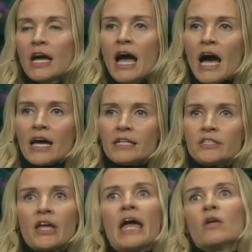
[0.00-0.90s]
And
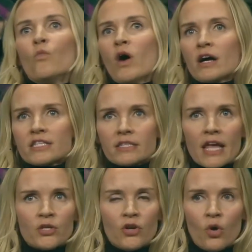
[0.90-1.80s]
the aim was that, you know,